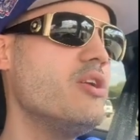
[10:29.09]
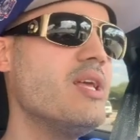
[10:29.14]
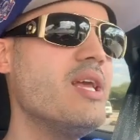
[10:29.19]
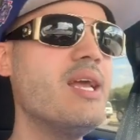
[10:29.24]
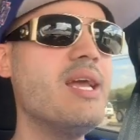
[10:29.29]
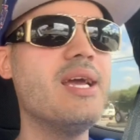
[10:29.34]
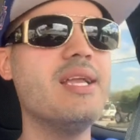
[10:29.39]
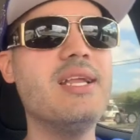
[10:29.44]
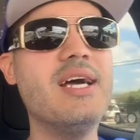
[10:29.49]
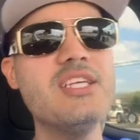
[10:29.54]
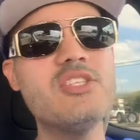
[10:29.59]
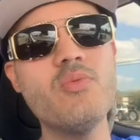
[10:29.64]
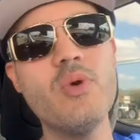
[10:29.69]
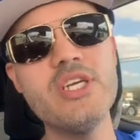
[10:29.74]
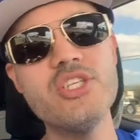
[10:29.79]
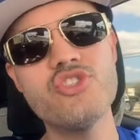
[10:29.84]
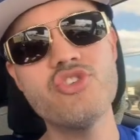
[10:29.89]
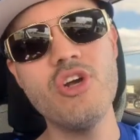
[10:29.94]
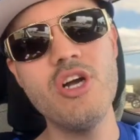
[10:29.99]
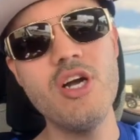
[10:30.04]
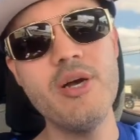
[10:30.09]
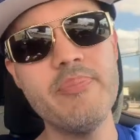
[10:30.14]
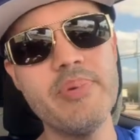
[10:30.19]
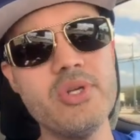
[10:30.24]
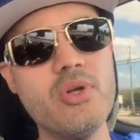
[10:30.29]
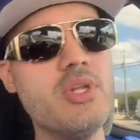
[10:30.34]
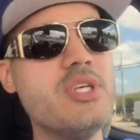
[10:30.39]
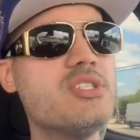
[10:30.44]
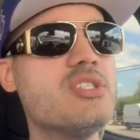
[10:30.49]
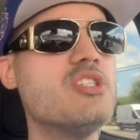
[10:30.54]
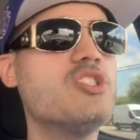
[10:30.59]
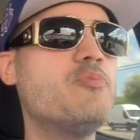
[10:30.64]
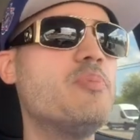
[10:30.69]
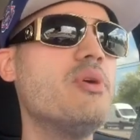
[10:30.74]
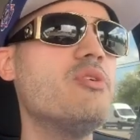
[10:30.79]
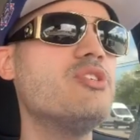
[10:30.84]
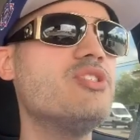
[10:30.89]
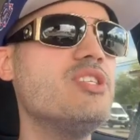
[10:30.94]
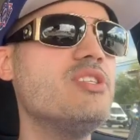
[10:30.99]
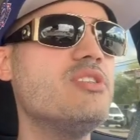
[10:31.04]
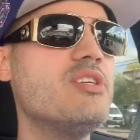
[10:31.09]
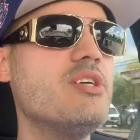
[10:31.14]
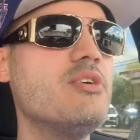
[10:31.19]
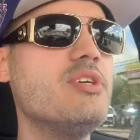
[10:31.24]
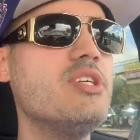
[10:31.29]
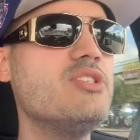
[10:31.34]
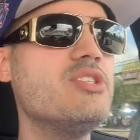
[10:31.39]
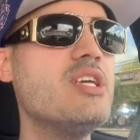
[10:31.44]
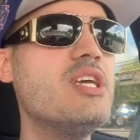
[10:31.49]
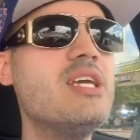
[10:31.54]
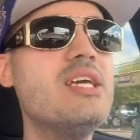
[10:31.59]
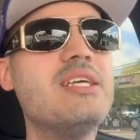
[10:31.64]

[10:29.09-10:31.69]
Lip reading: and that's why Trump and all these conspiracy theories,